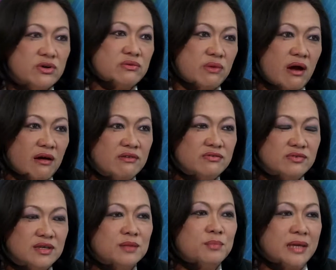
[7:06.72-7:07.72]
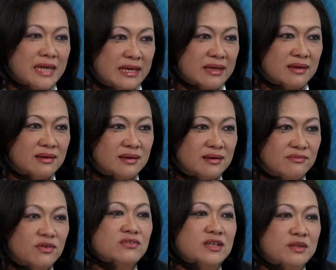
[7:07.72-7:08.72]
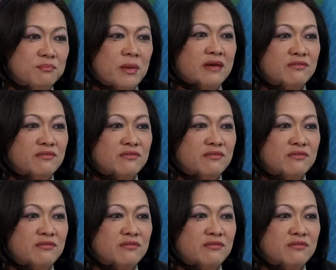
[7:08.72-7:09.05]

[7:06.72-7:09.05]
very rough in the beginning, 15